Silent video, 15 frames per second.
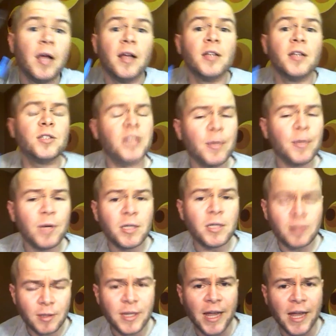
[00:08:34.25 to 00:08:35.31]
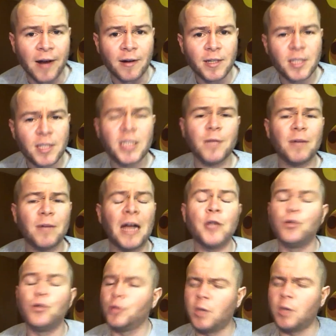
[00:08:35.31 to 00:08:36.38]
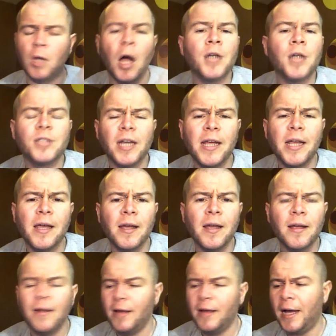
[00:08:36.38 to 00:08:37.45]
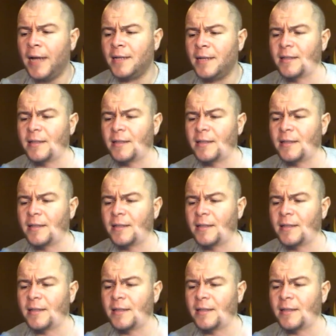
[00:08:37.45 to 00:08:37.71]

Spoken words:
See what I've done there? You see what I used logic, and